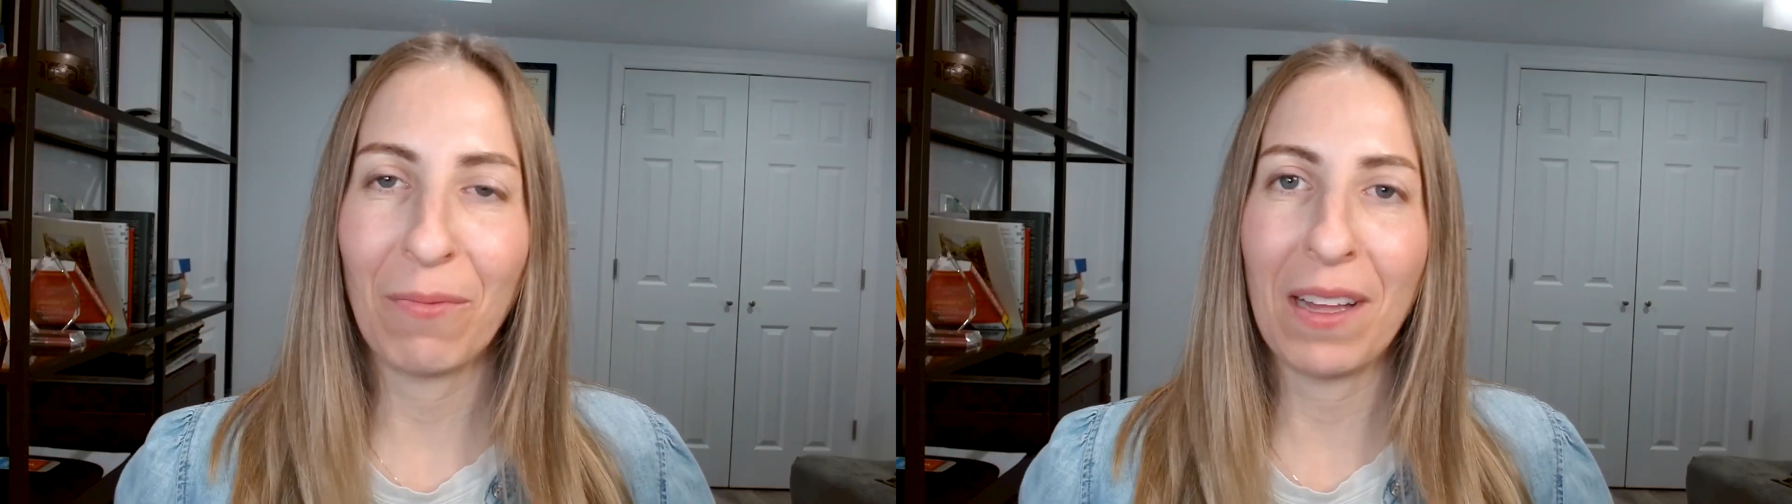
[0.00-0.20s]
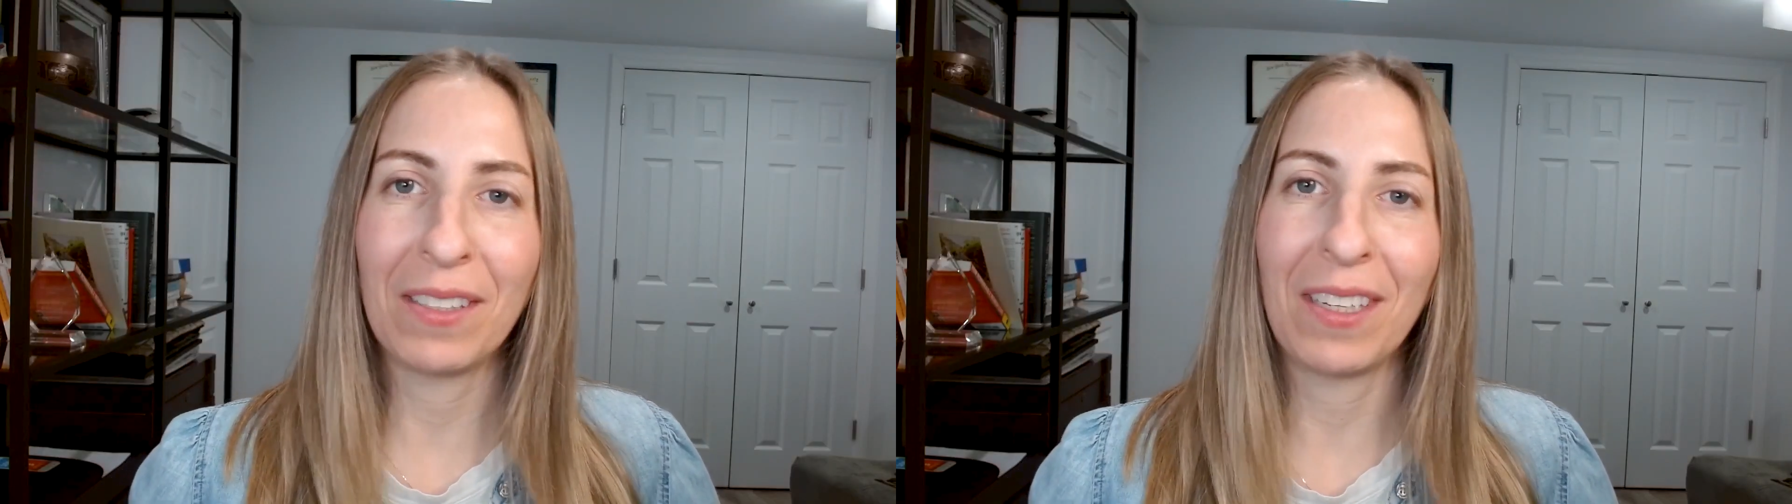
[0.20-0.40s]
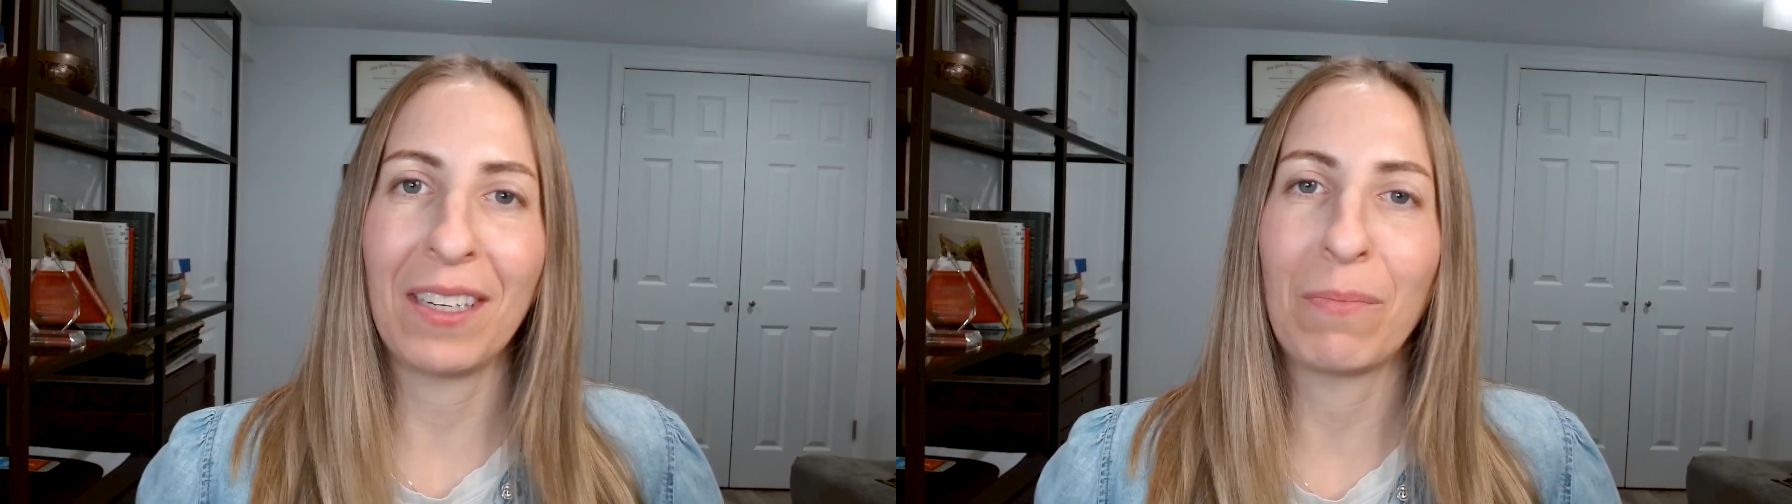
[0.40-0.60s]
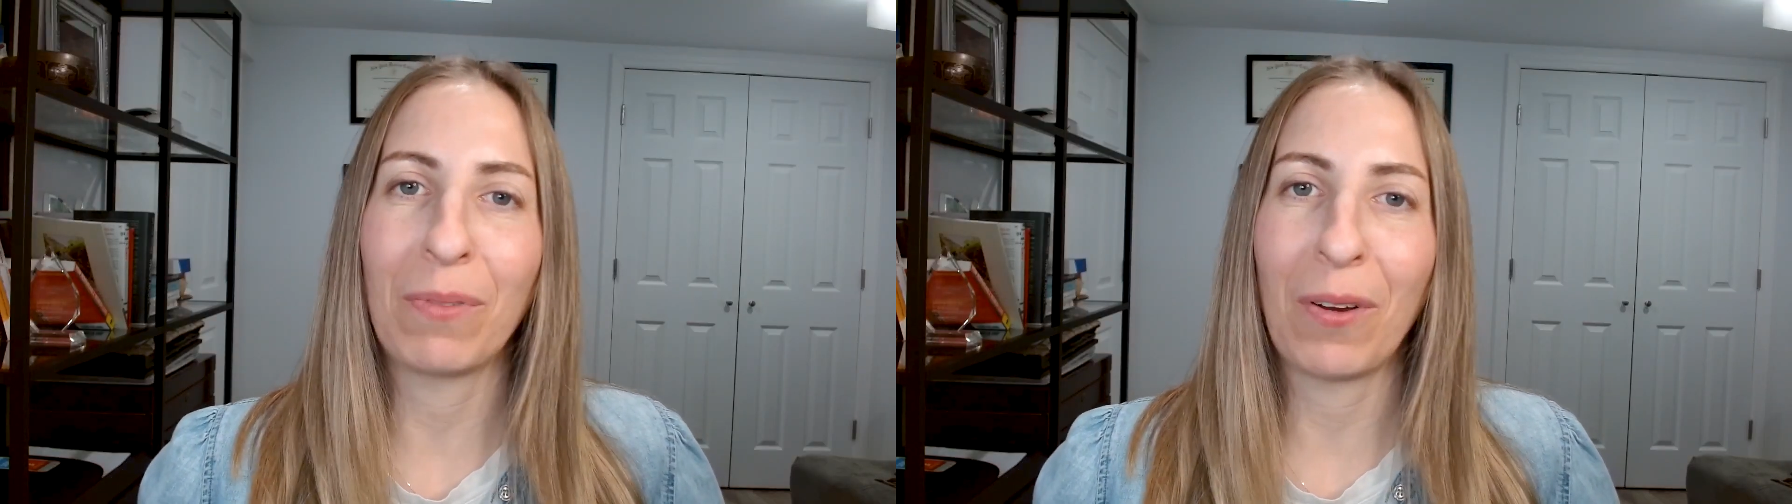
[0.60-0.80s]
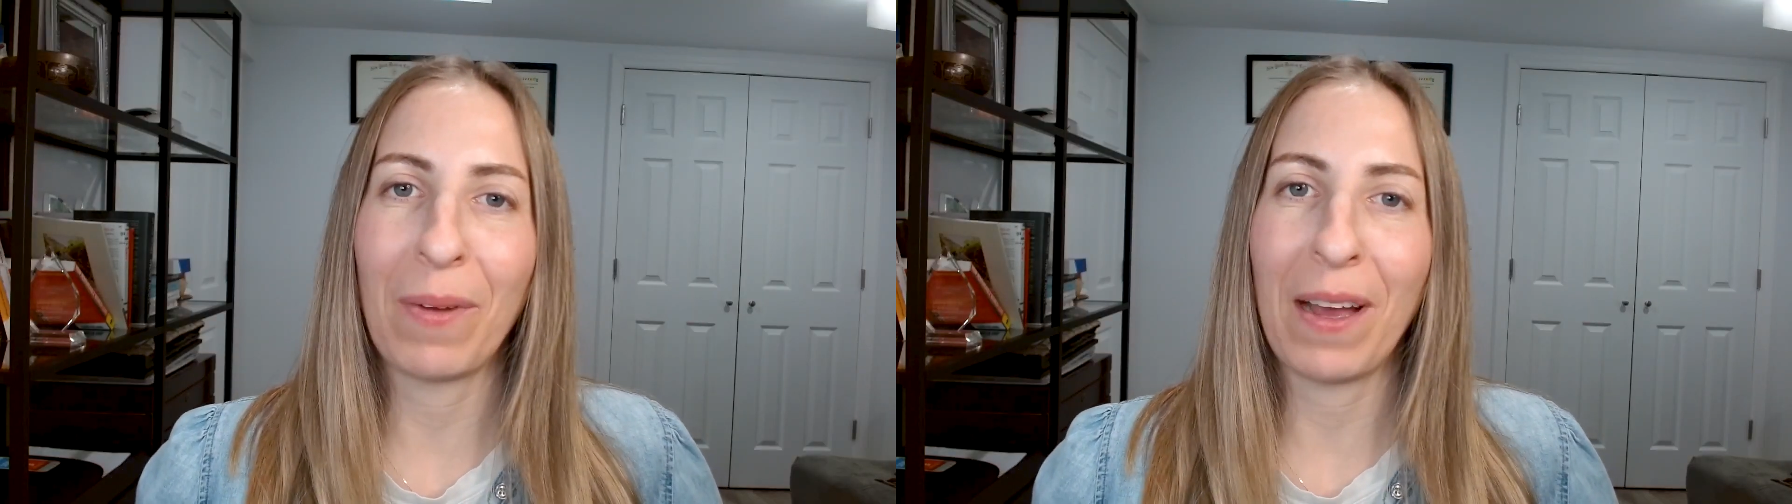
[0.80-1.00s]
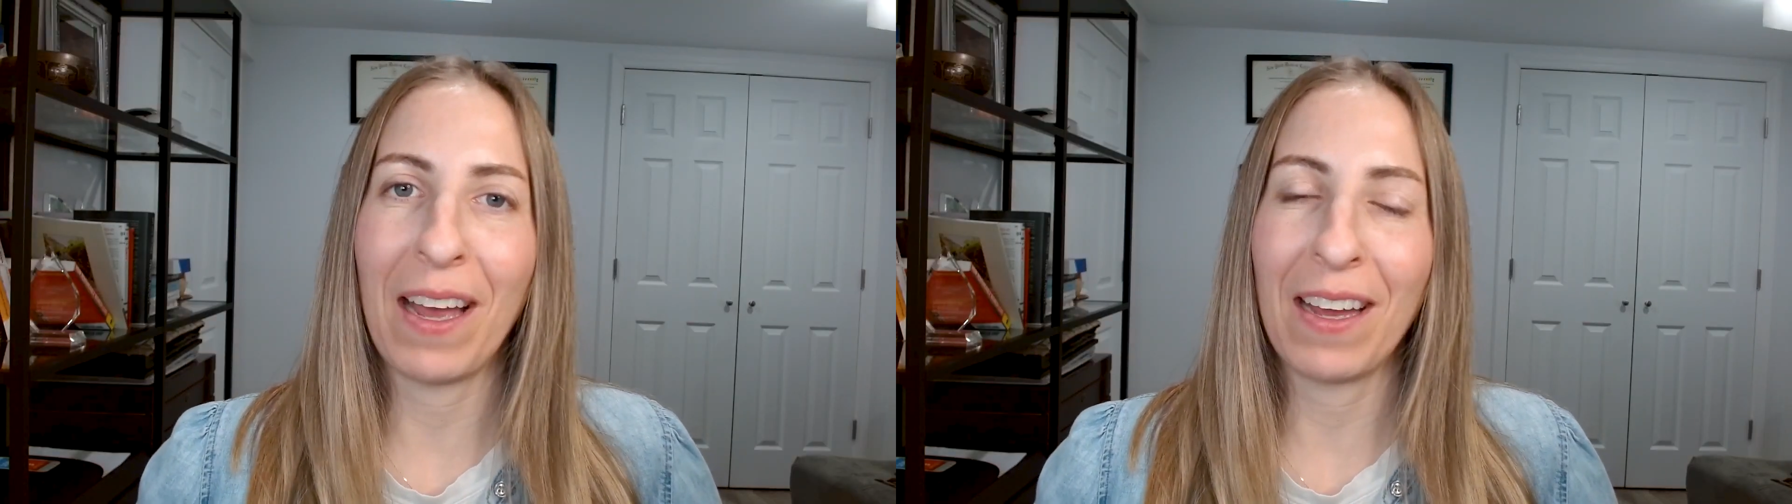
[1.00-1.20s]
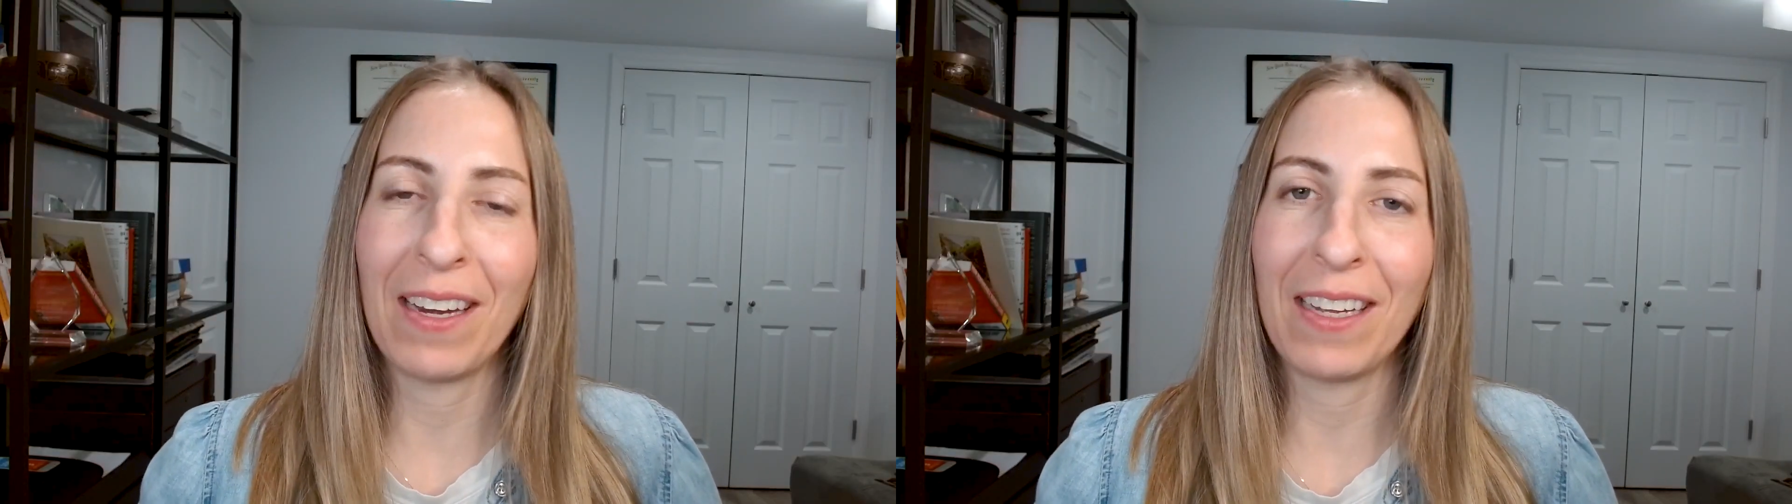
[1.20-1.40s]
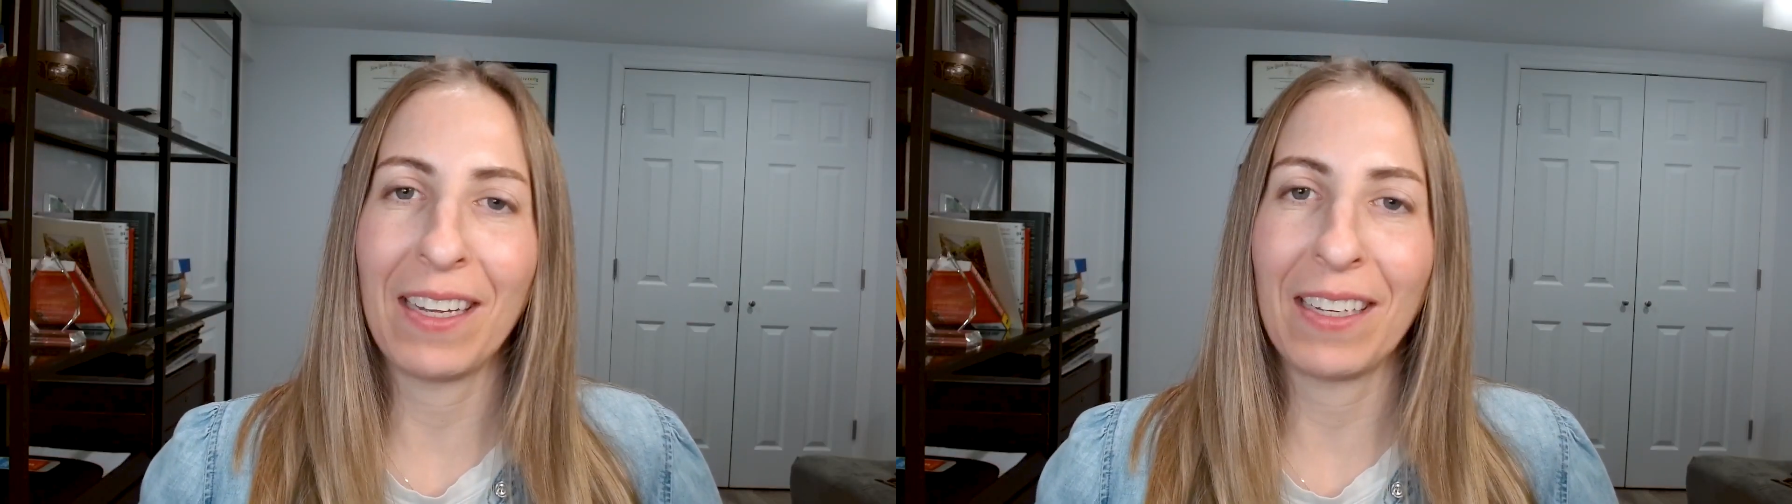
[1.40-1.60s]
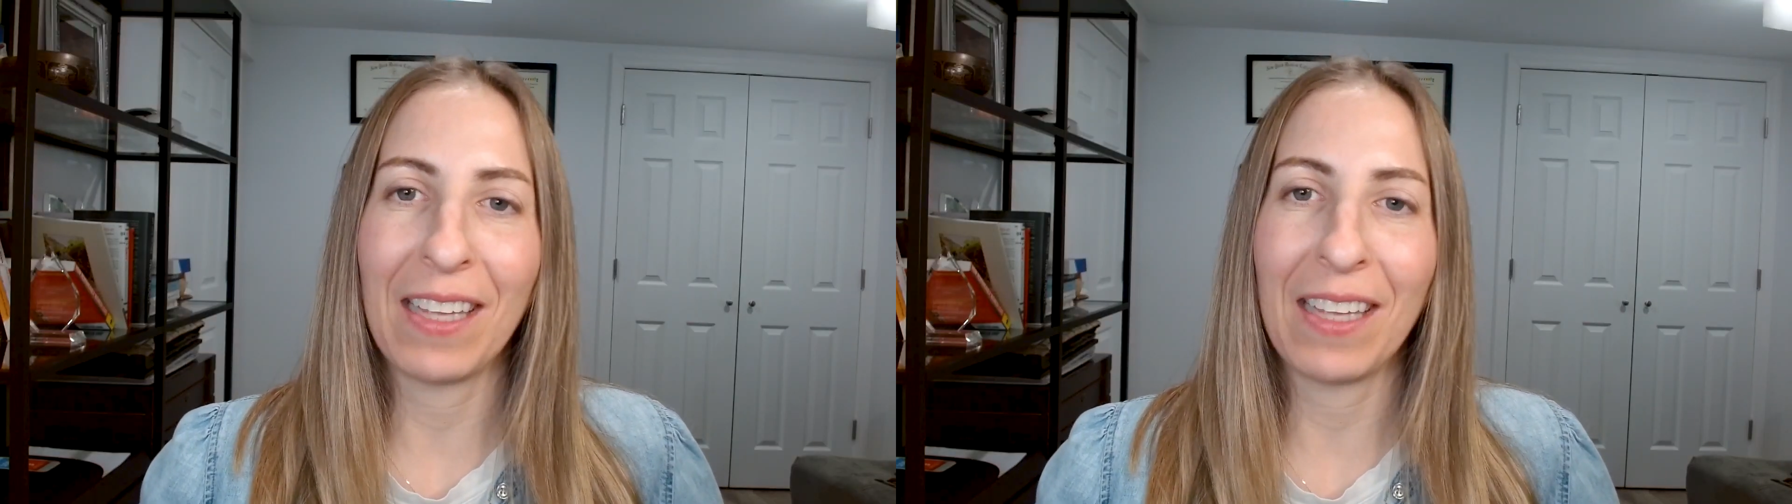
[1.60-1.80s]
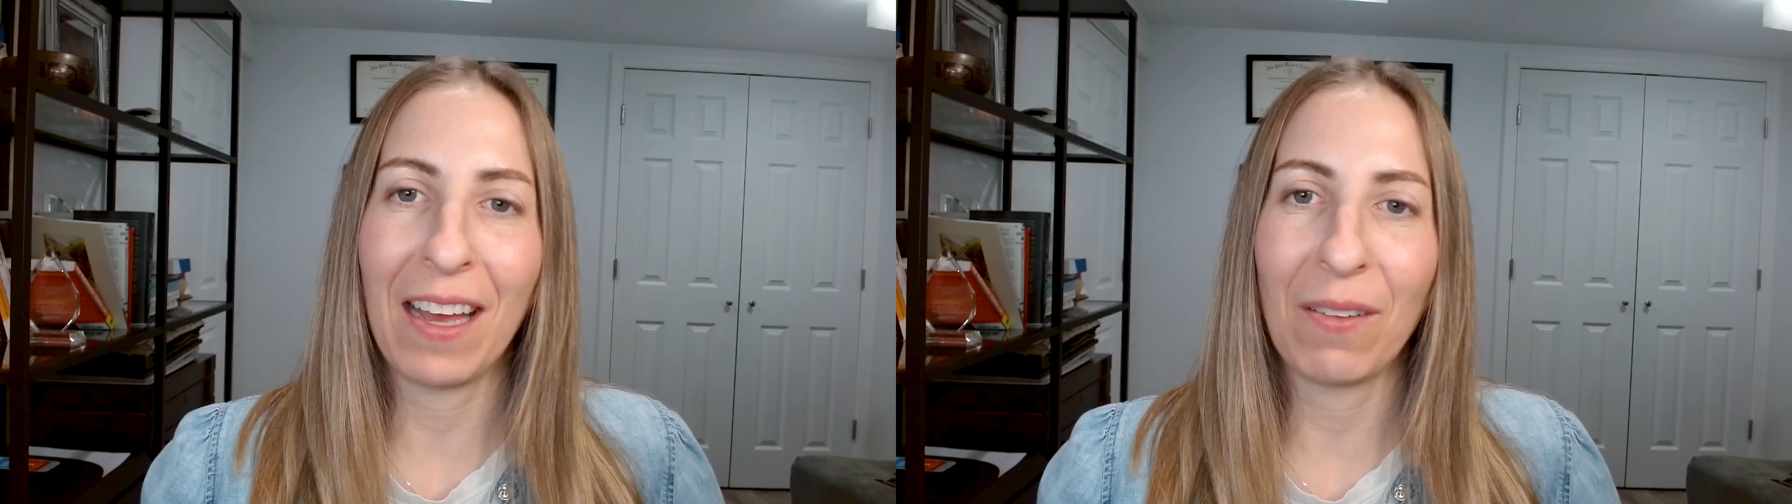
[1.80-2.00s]
well-studied probiotics
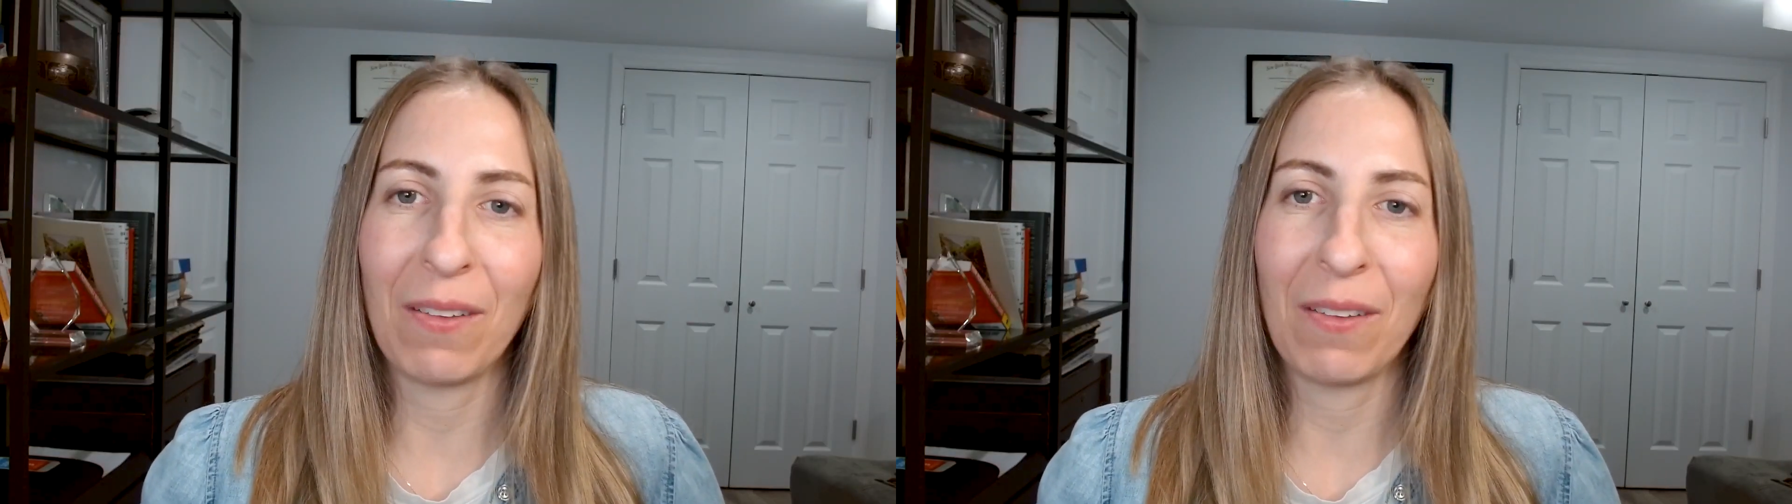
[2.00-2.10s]
that we